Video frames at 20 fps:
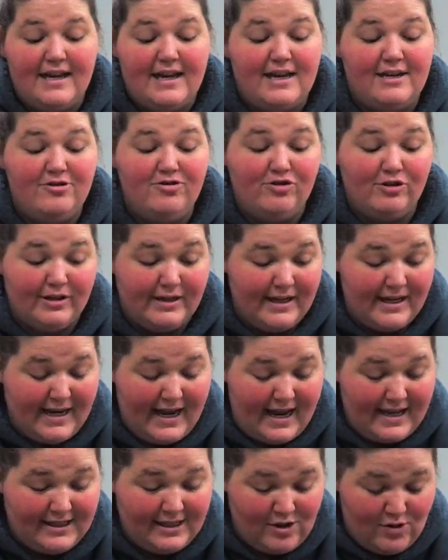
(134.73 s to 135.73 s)

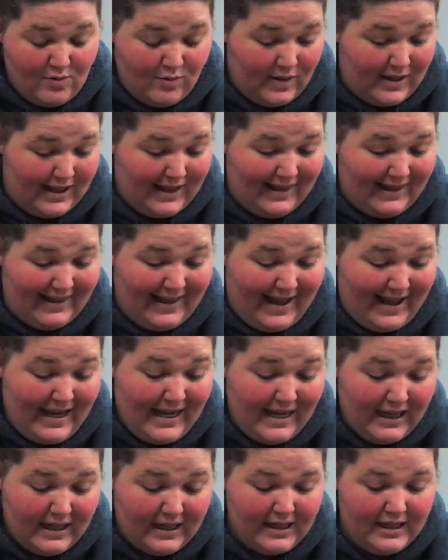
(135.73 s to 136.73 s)
intricate as you would
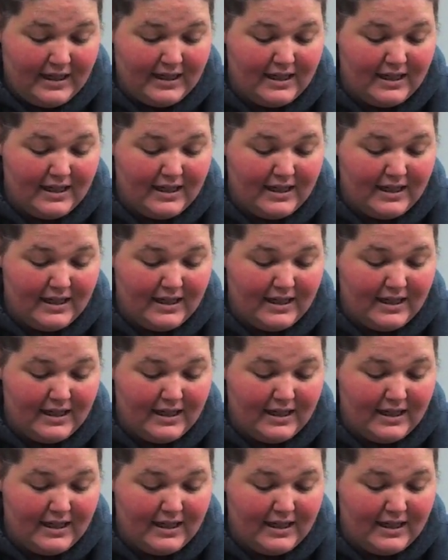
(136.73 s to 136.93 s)
like,